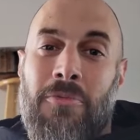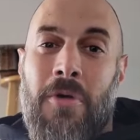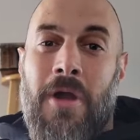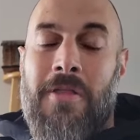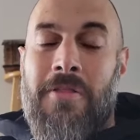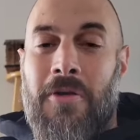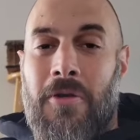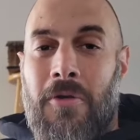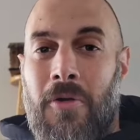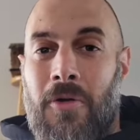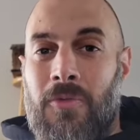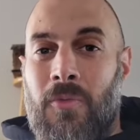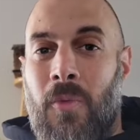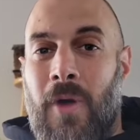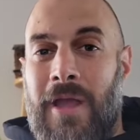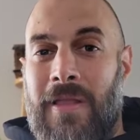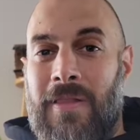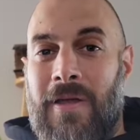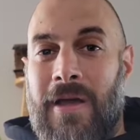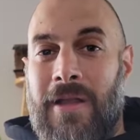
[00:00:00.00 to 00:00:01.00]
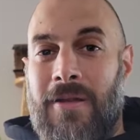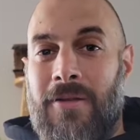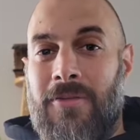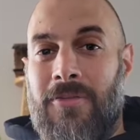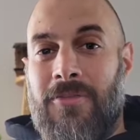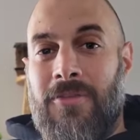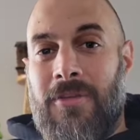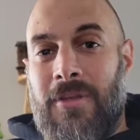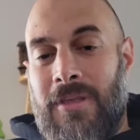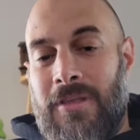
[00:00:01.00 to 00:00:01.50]
why they're called white
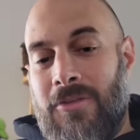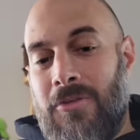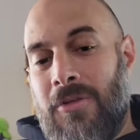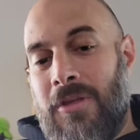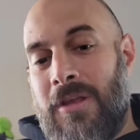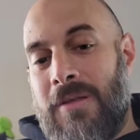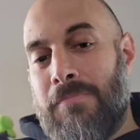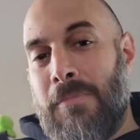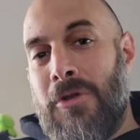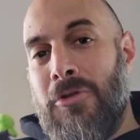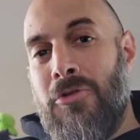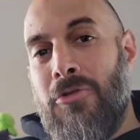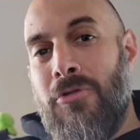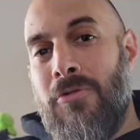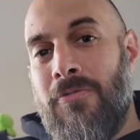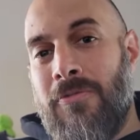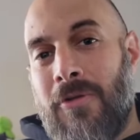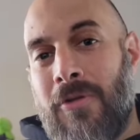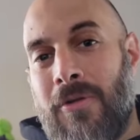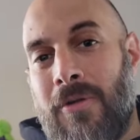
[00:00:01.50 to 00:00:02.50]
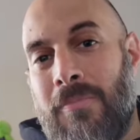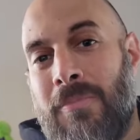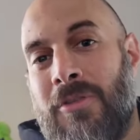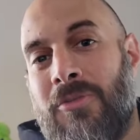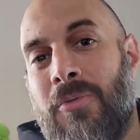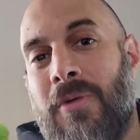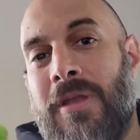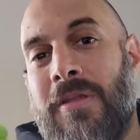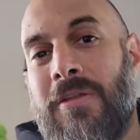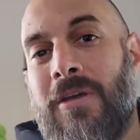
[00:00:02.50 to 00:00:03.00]
liners. You can maneuver
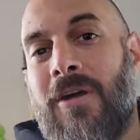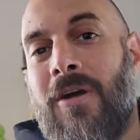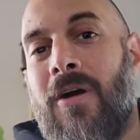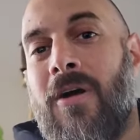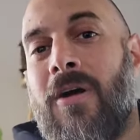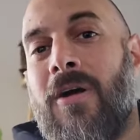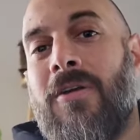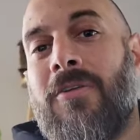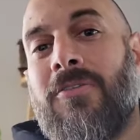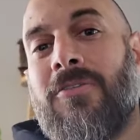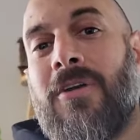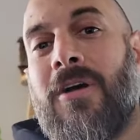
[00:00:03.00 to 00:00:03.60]
between the cars